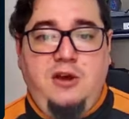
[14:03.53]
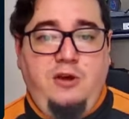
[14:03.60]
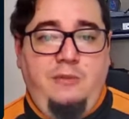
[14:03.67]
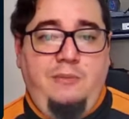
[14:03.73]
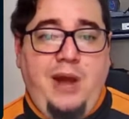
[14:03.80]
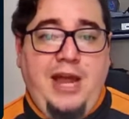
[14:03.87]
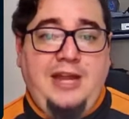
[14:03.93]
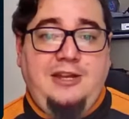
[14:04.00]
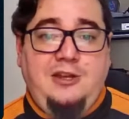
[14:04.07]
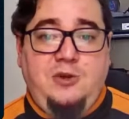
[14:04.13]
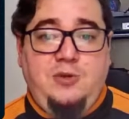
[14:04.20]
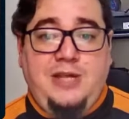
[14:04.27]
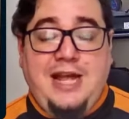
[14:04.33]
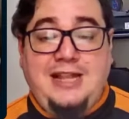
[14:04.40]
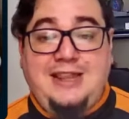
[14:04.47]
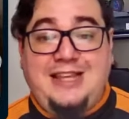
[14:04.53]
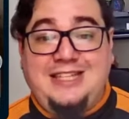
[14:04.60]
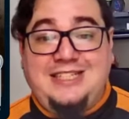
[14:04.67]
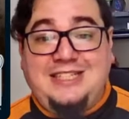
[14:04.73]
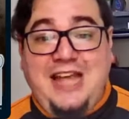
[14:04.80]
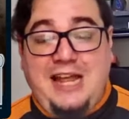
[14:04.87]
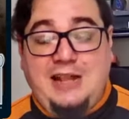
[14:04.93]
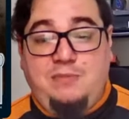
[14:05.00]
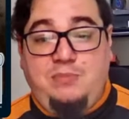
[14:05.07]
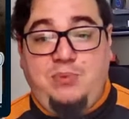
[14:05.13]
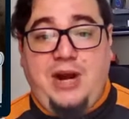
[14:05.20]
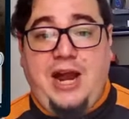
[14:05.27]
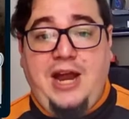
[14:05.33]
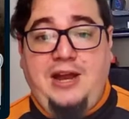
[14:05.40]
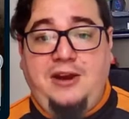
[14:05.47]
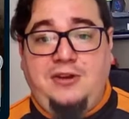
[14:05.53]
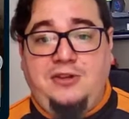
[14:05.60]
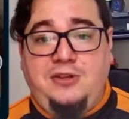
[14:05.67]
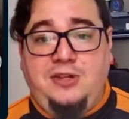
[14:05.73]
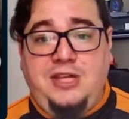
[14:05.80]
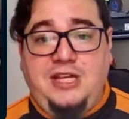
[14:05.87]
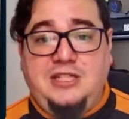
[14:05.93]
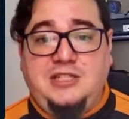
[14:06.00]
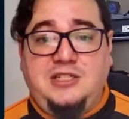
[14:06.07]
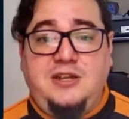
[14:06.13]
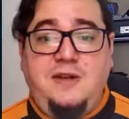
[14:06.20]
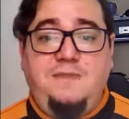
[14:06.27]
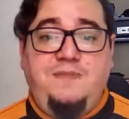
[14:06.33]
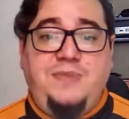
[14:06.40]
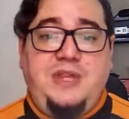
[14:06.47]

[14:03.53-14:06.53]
Remind you that the set prior to this,